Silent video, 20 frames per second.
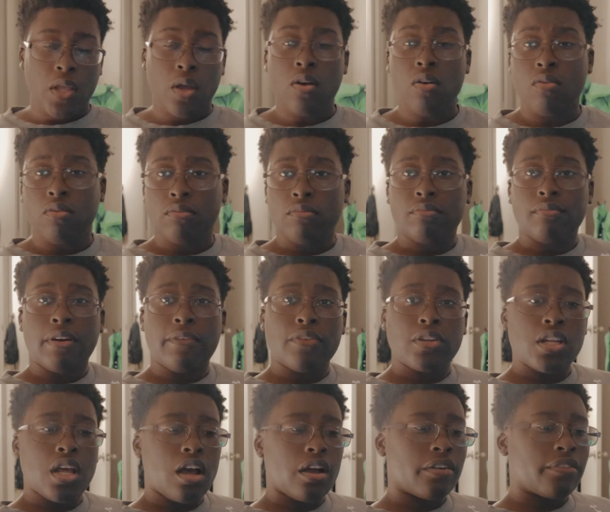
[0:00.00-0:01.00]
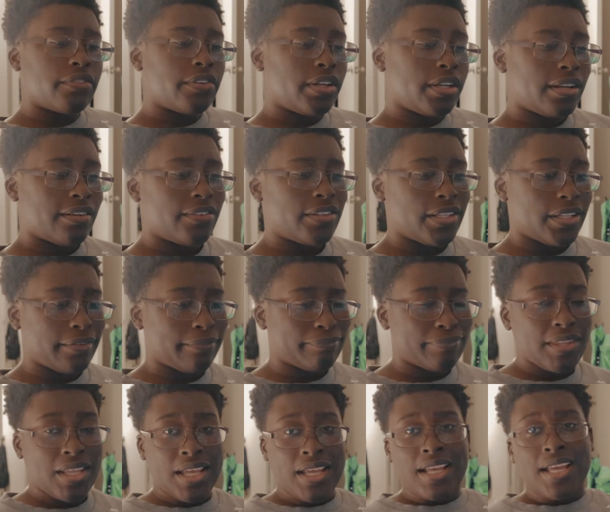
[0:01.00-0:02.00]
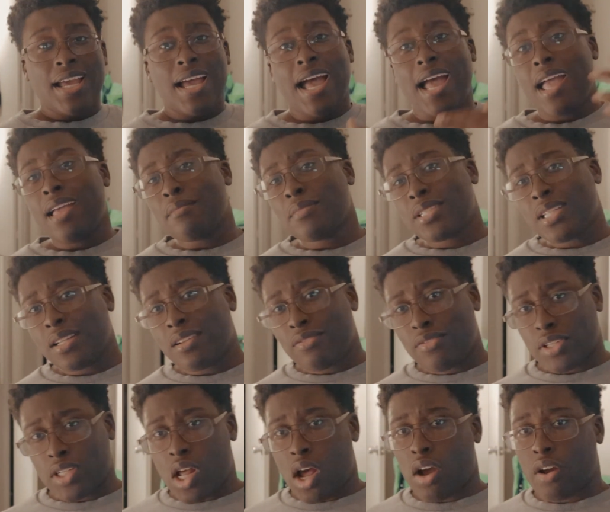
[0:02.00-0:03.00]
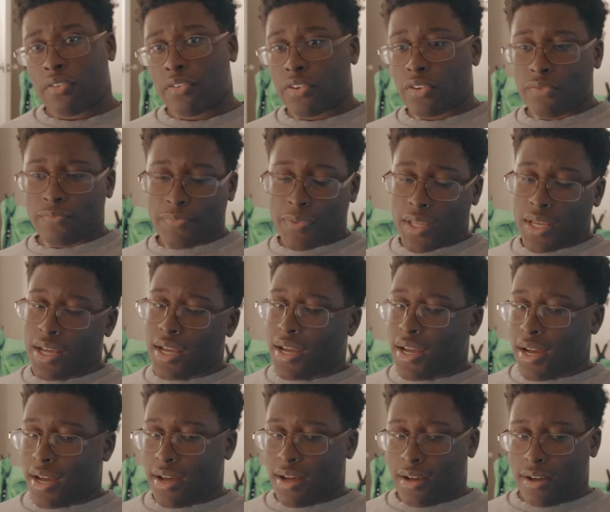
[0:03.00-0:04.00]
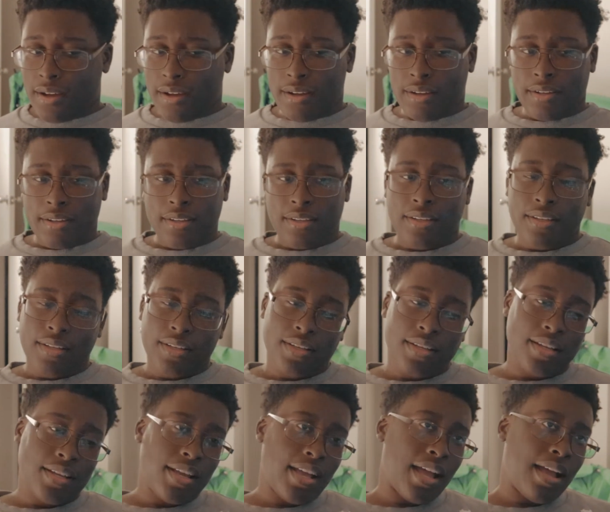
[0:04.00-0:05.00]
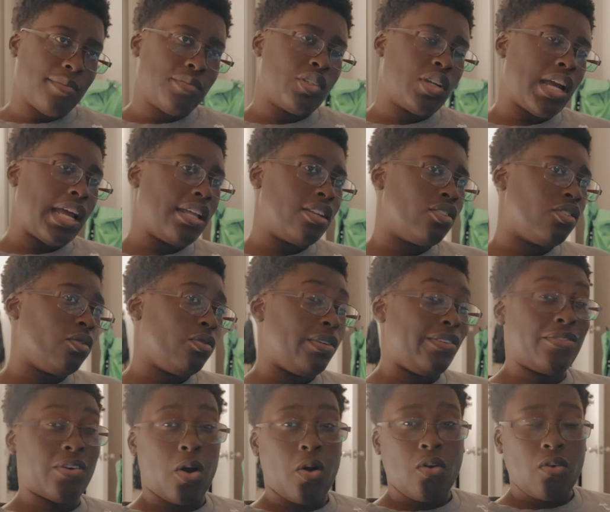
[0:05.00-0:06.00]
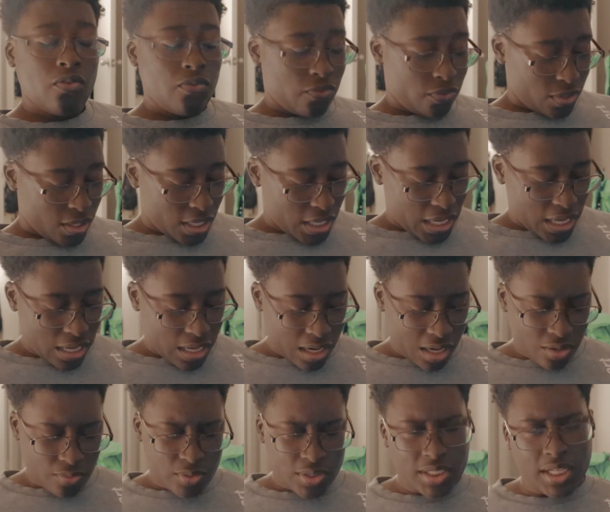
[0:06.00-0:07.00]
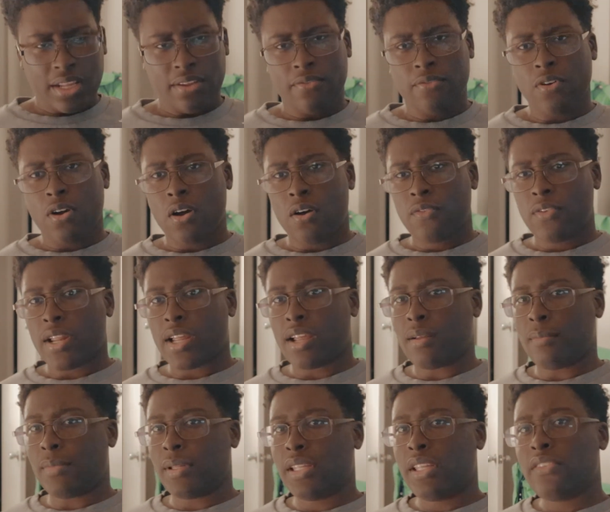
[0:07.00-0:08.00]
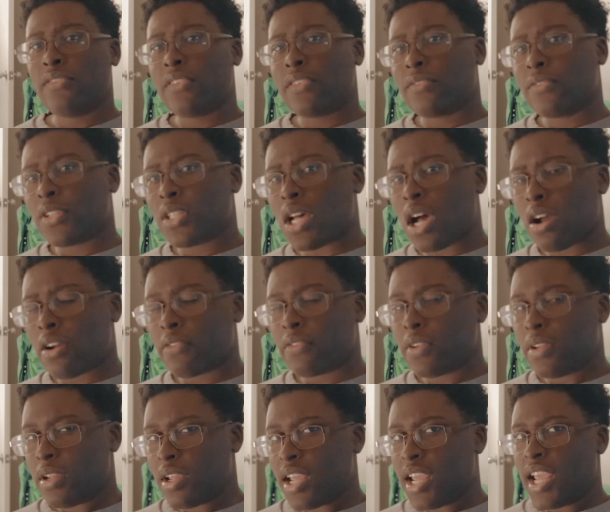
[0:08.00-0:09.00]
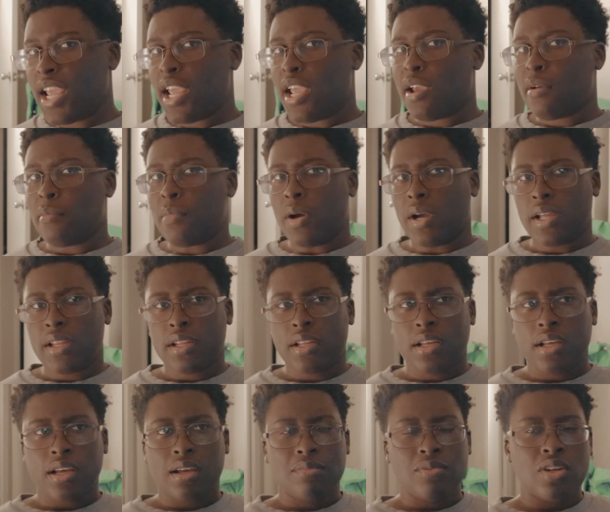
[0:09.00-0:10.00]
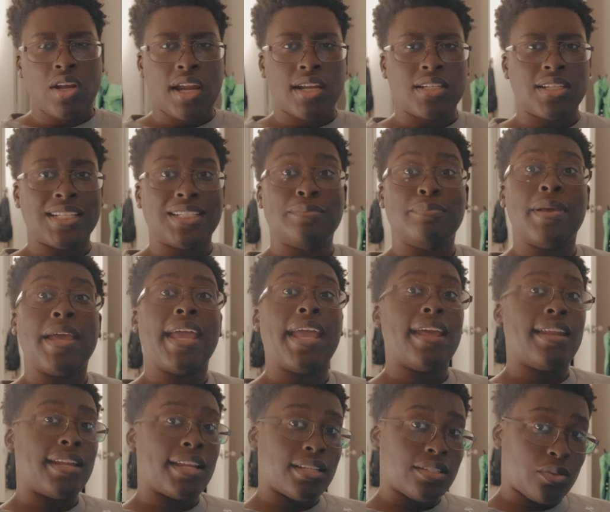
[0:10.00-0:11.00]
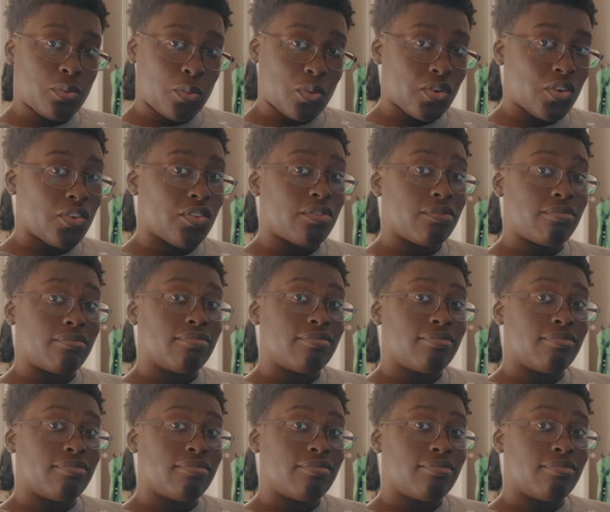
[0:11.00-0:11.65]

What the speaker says: Oh, my photography and everything. I am still a photographer. I'm trying to evolve. I don't want to say evolve like I'm leaving photography, but I'm trying to expand. That's the word.